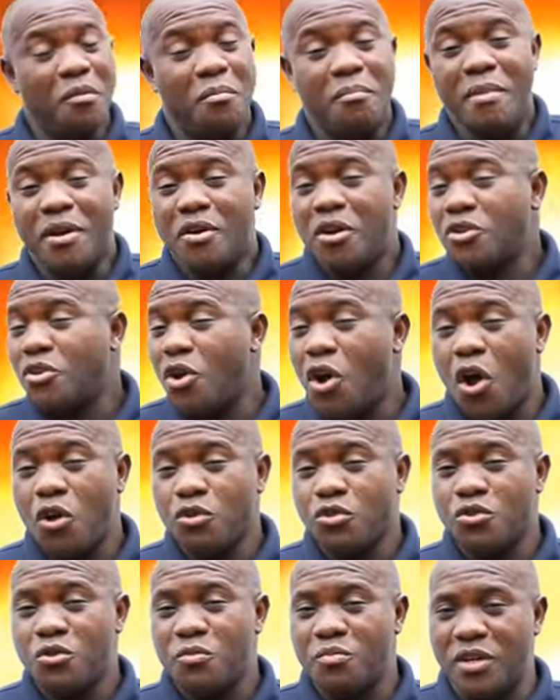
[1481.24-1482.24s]
May not
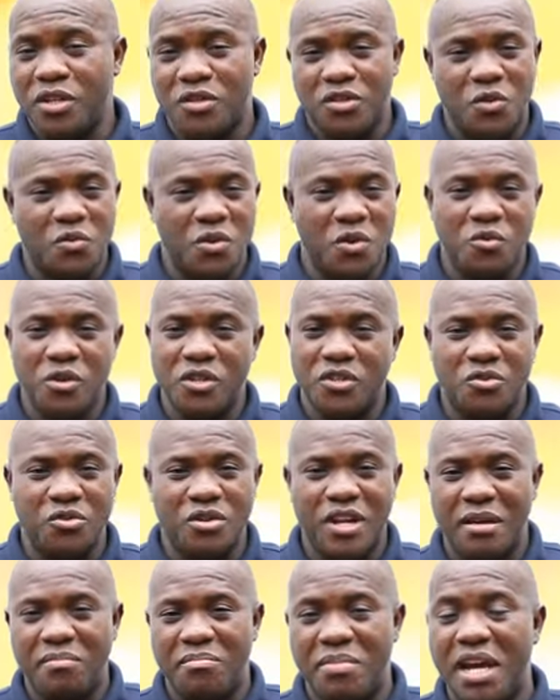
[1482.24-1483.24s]
also be someone who is
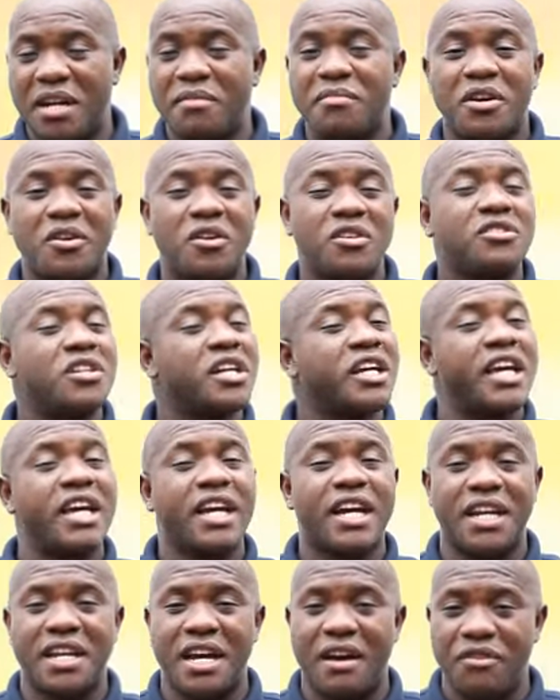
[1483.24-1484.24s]
good at bed because the king
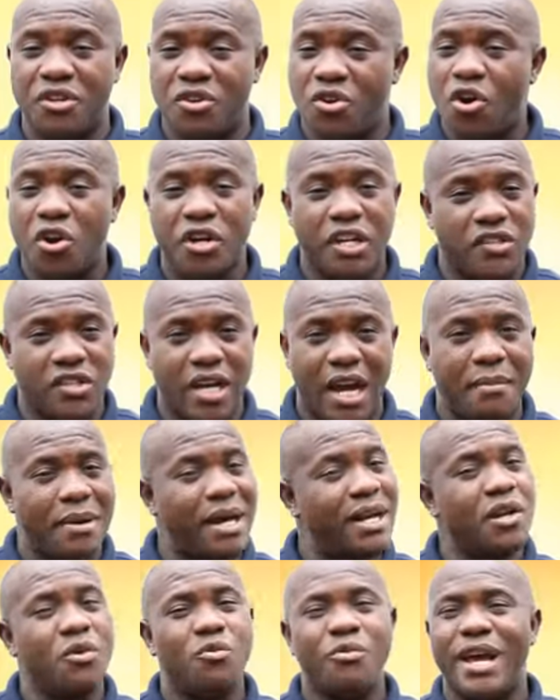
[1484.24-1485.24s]
can have it all the time,
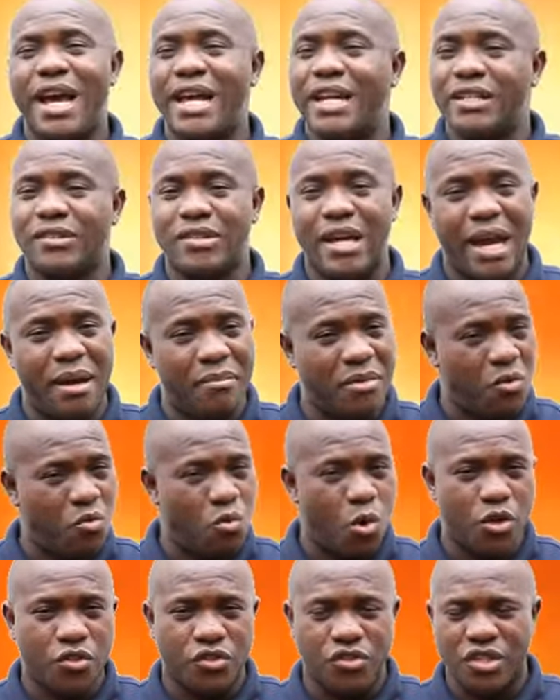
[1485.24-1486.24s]
anywhere, anytime he
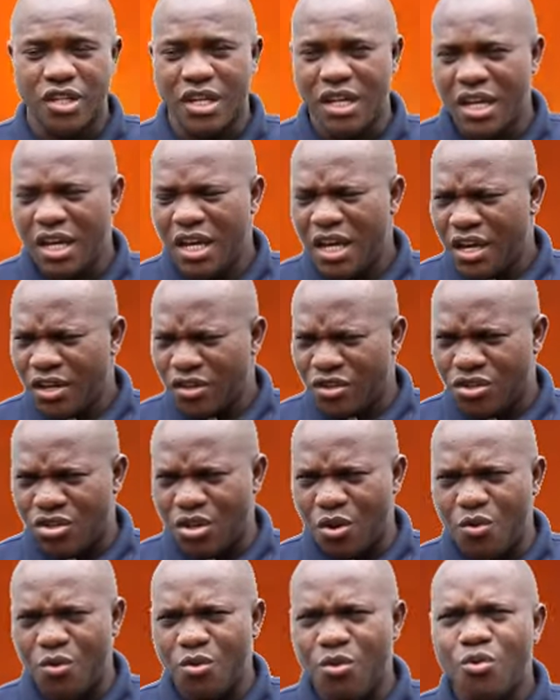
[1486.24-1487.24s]
wants.
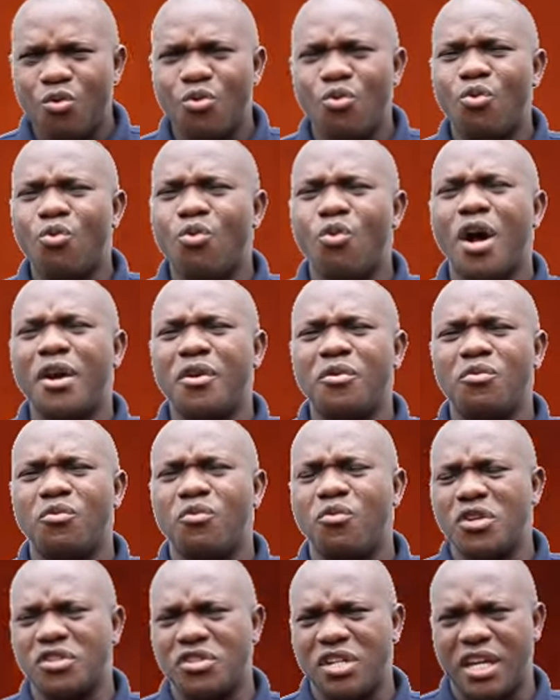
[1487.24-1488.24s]
So, what
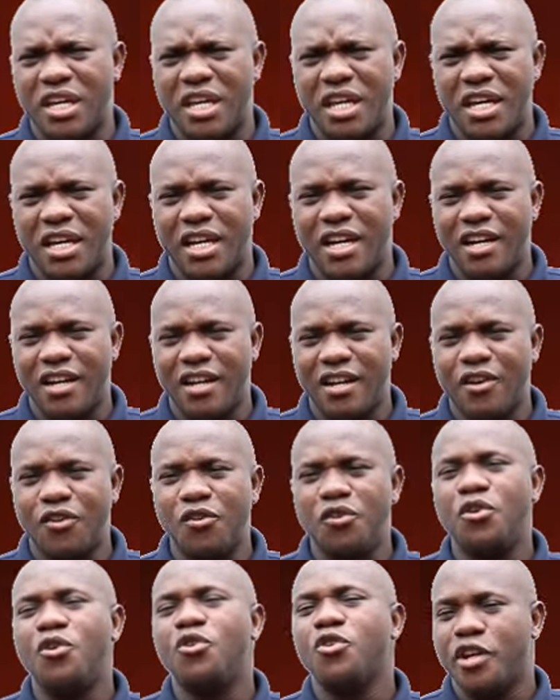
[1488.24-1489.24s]
was the king
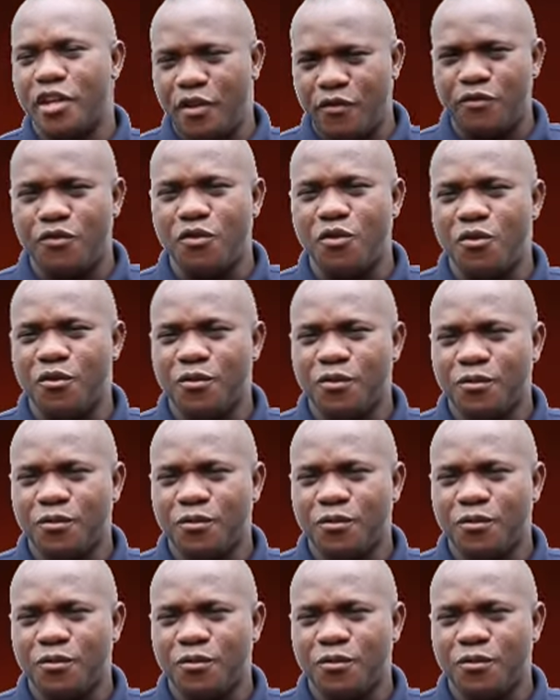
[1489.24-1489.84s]
looking for?